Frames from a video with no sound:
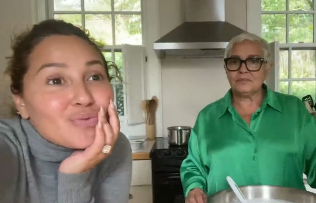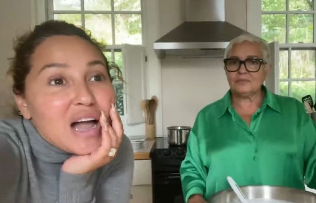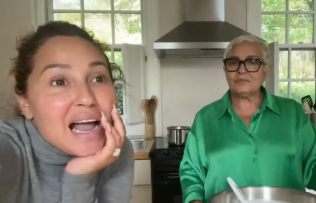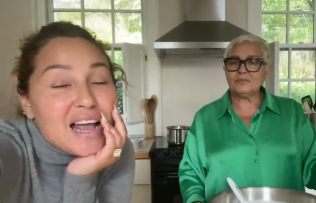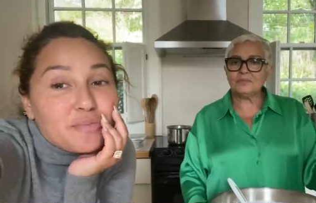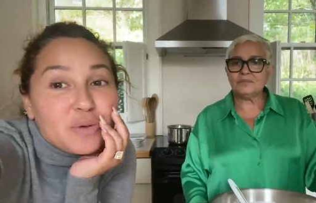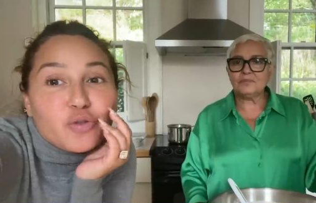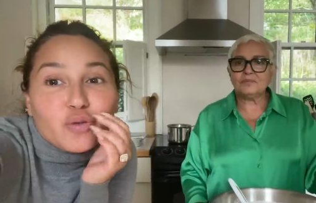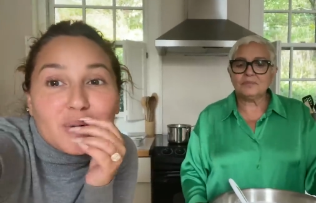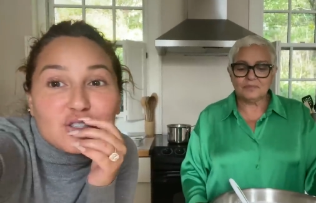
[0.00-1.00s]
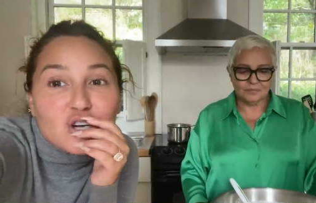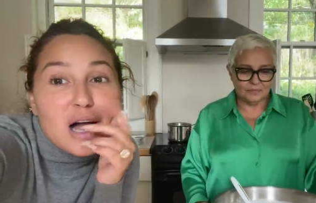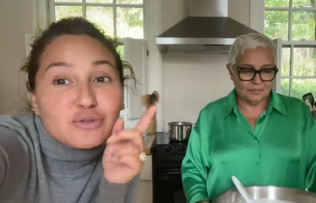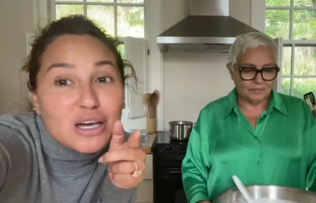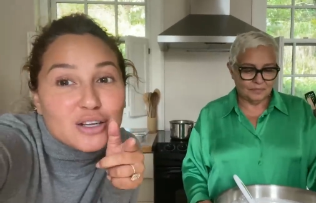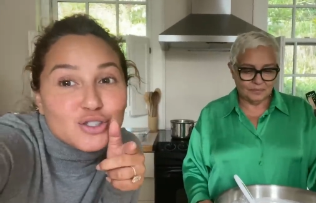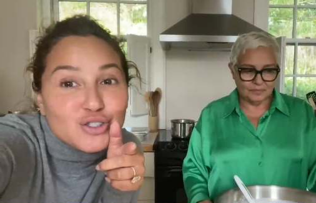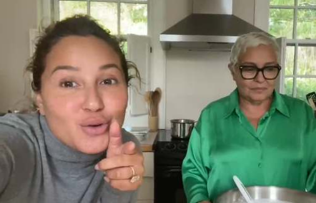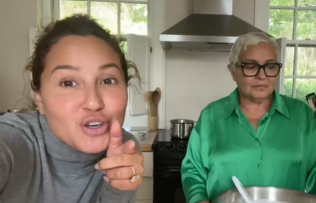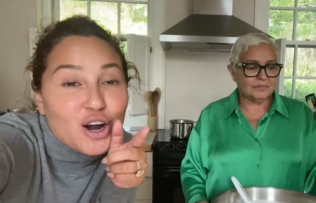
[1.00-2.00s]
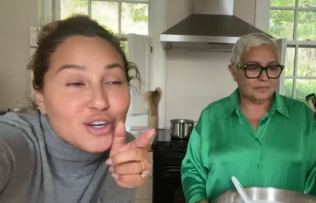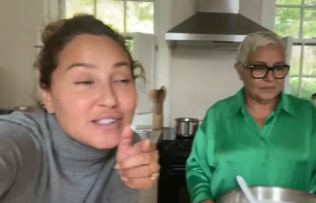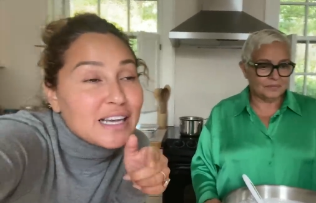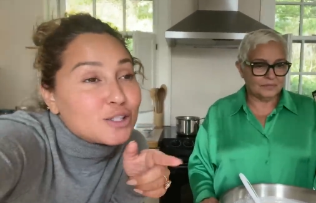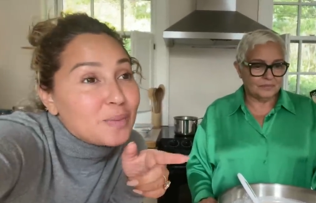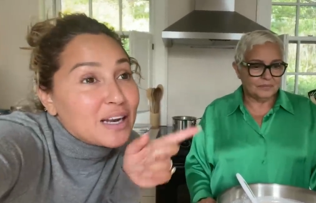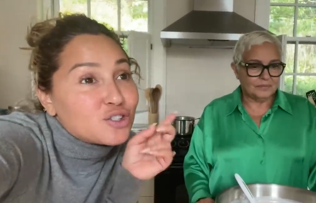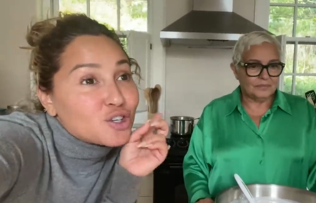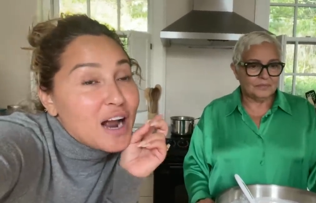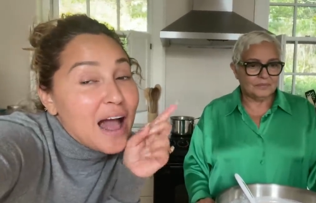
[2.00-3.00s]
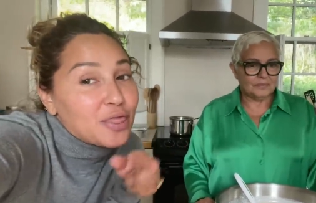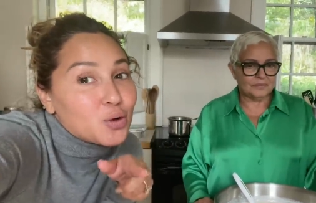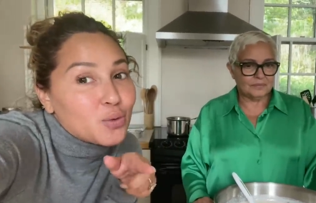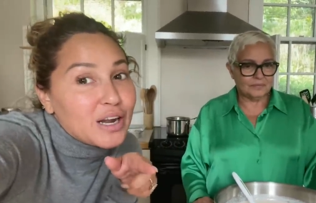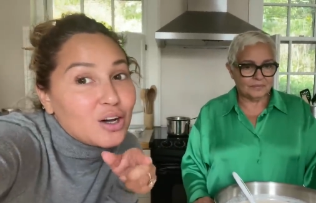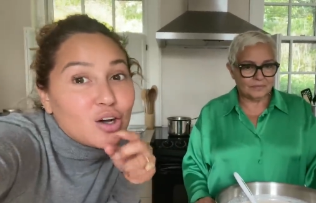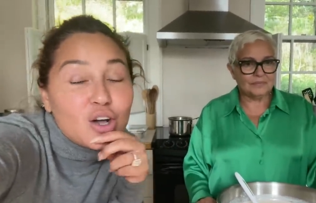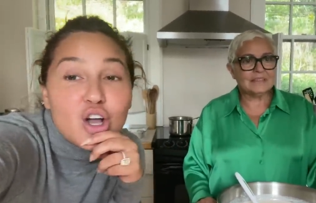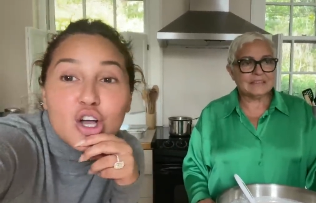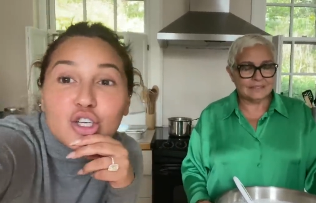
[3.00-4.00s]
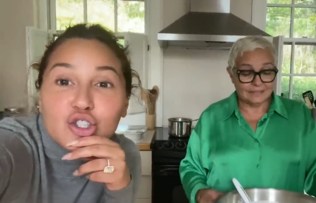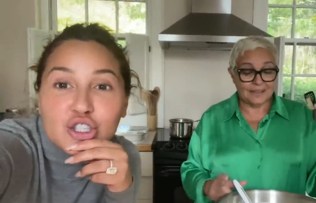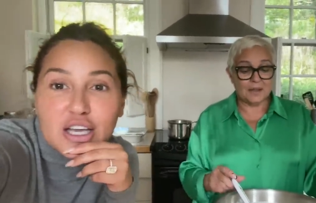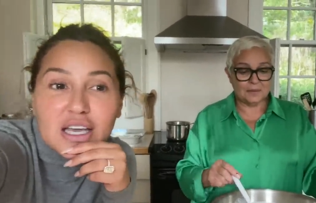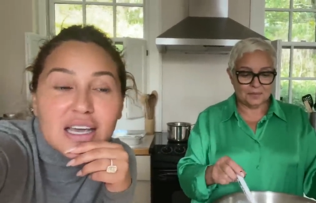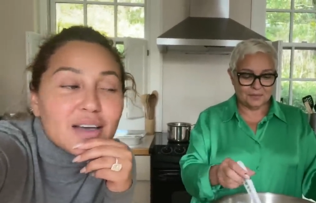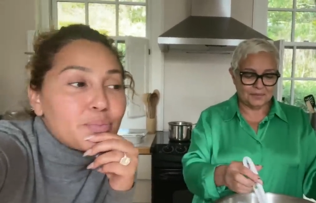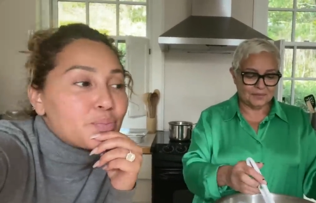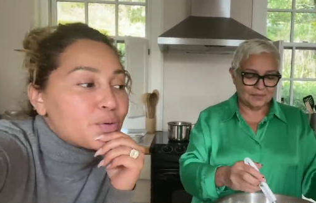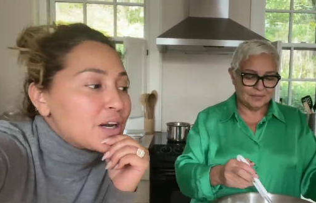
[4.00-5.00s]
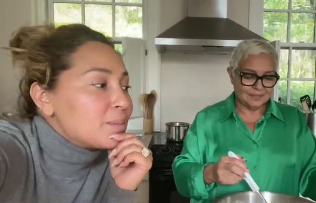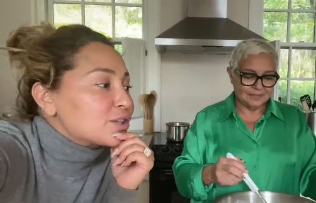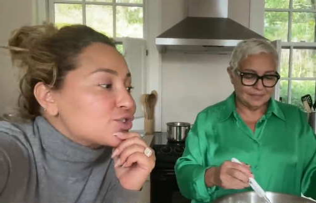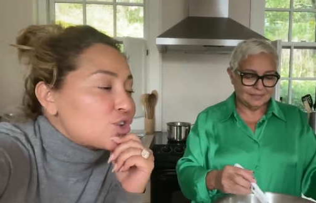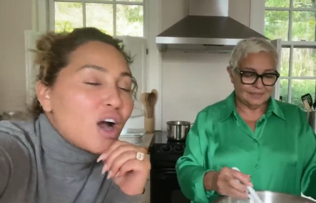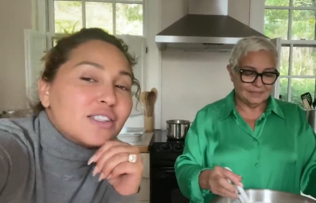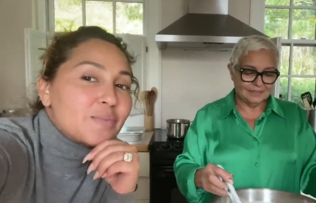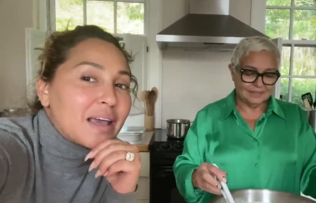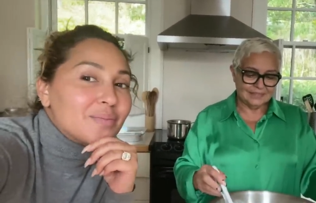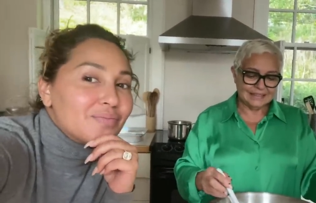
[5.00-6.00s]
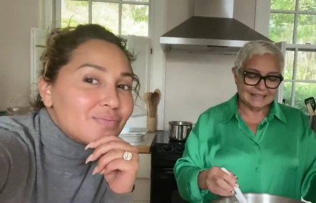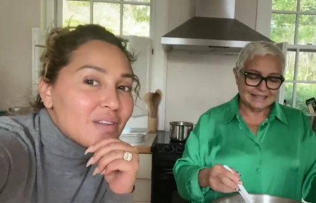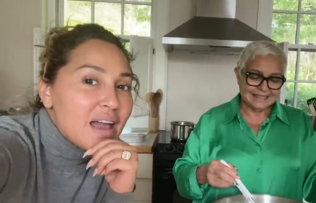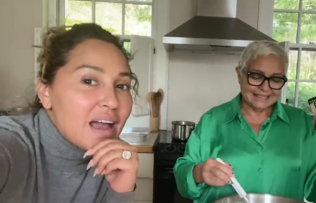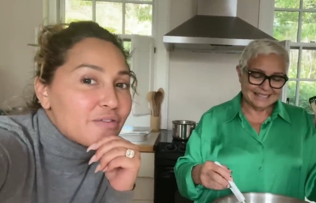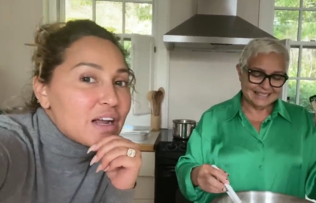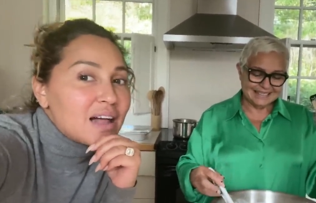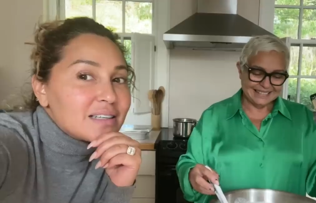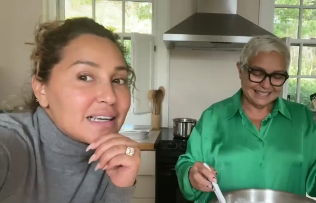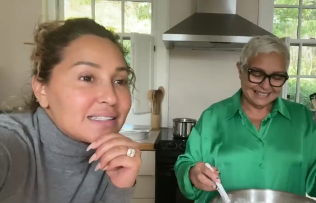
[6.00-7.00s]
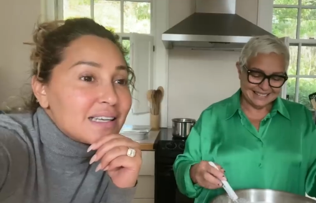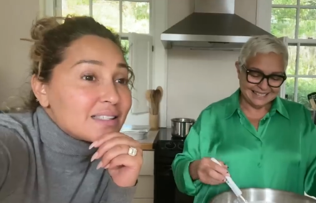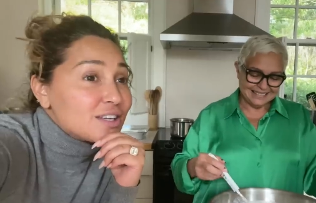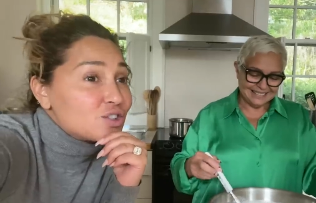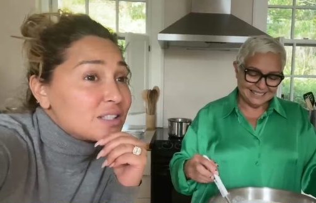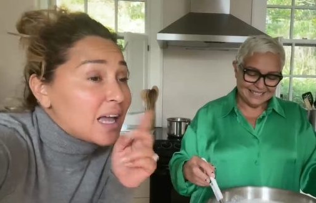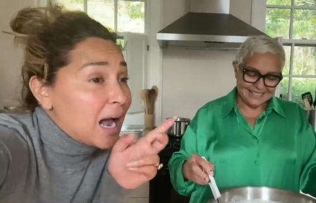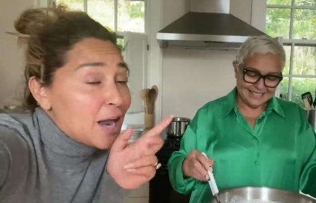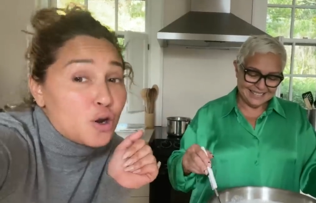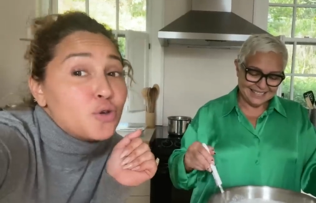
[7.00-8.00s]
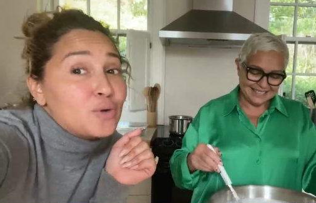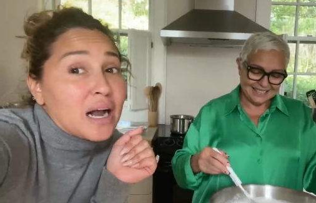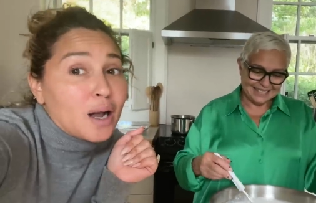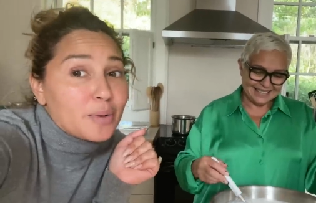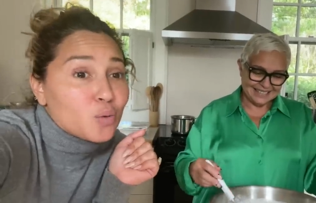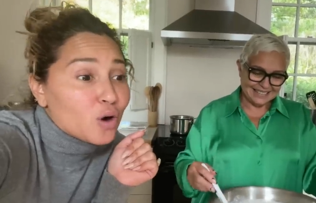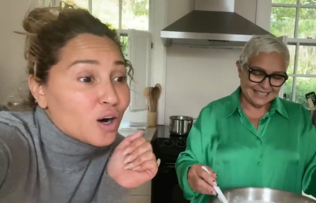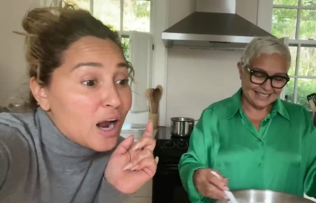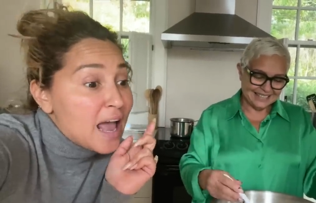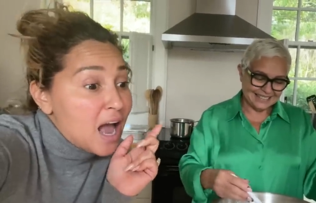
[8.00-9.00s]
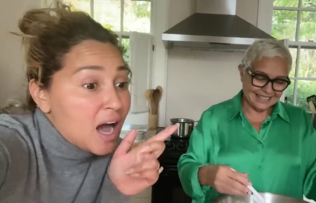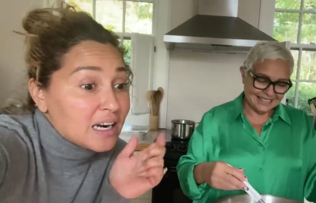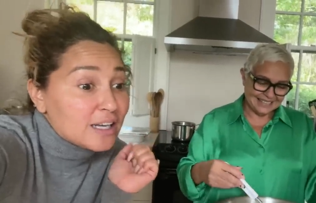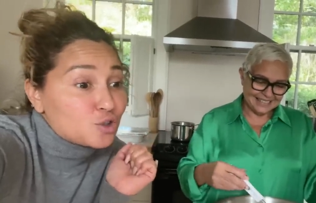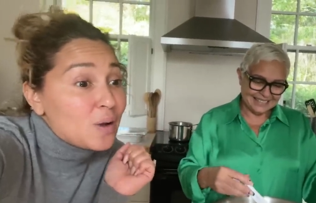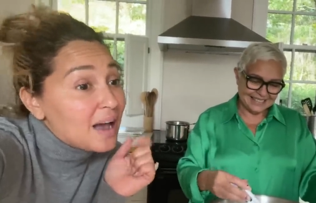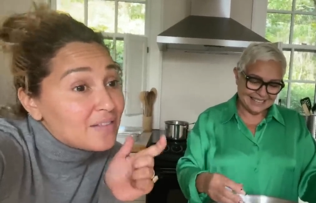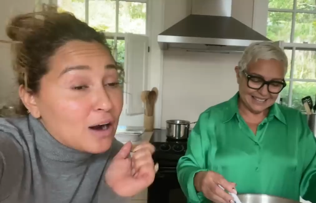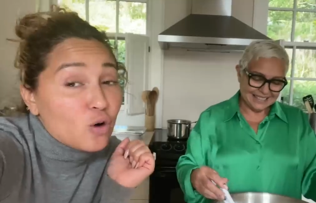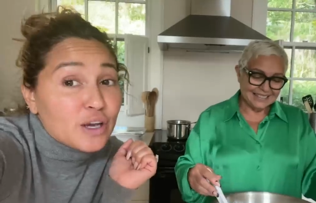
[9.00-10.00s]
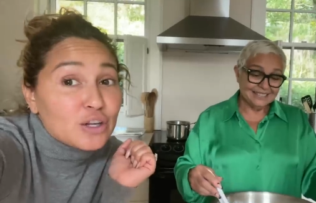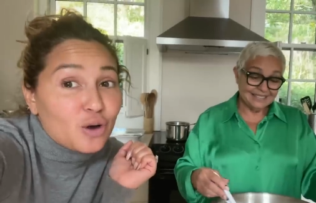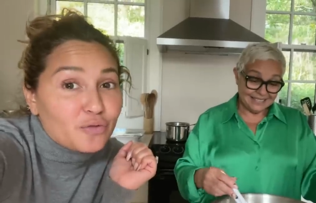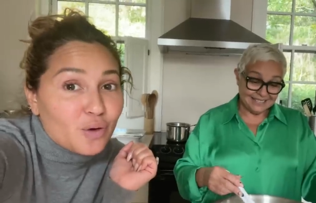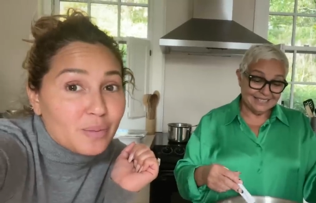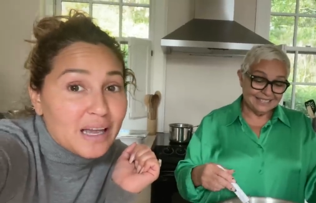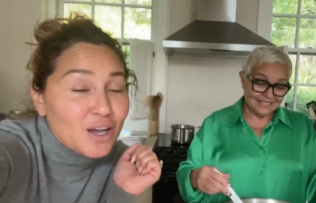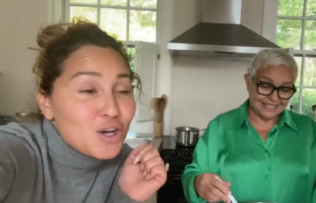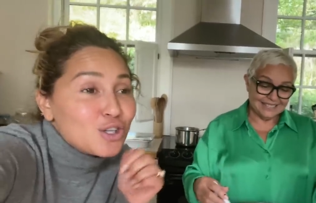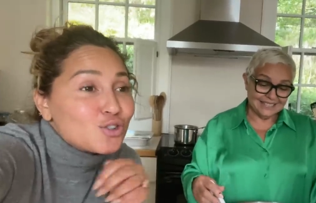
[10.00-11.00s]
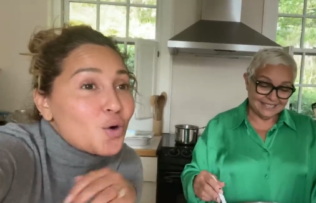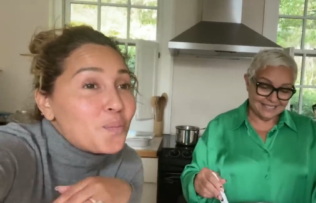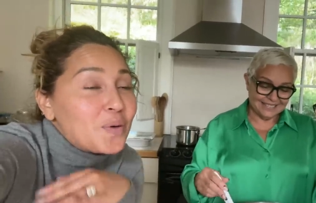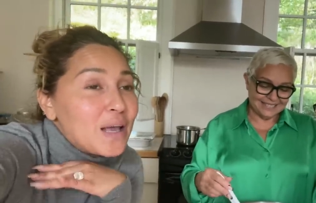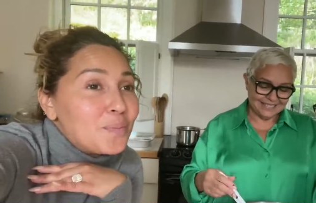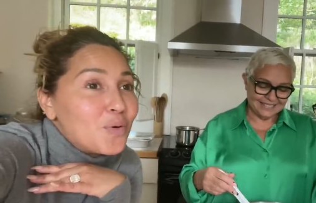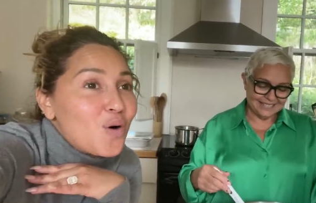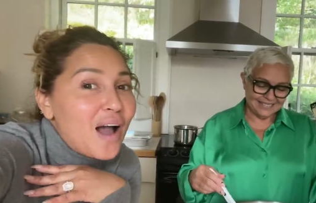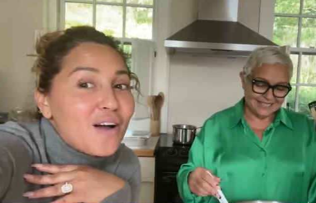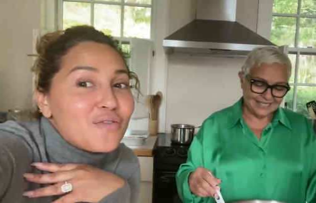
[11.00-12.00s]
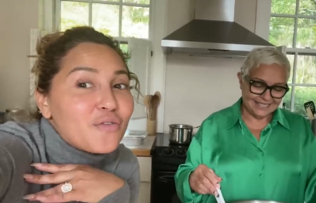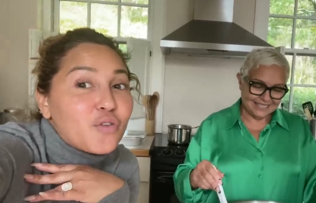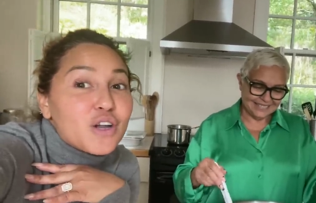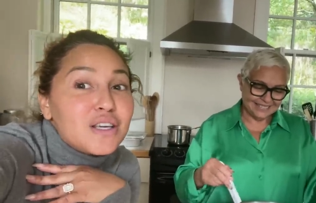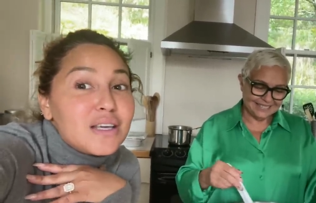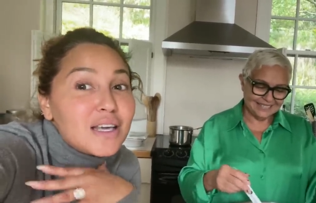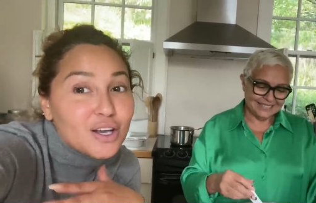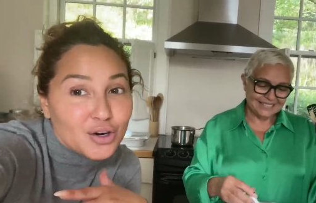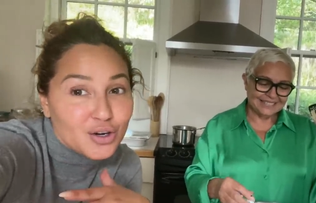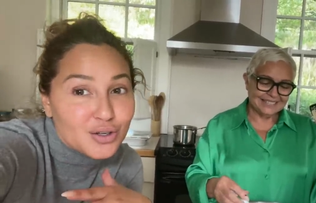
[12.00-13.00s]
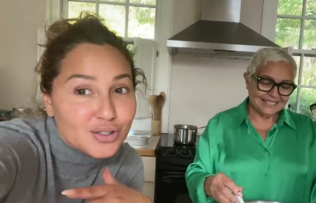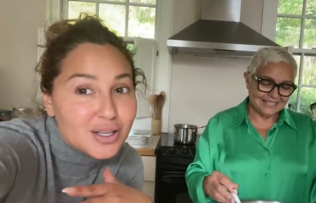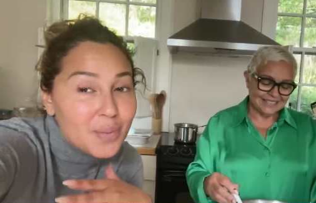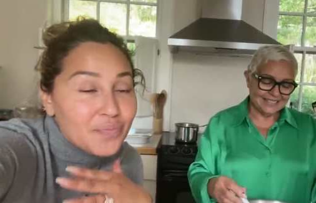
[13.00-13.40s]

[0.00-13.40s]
Speaker 1: I have people for my job. Shout out to Sonia, our stage manager at The Real. She pretty much stalks me every holiday season and she's like, I know you're not coming to work unless you have that coquito for me. So people have for years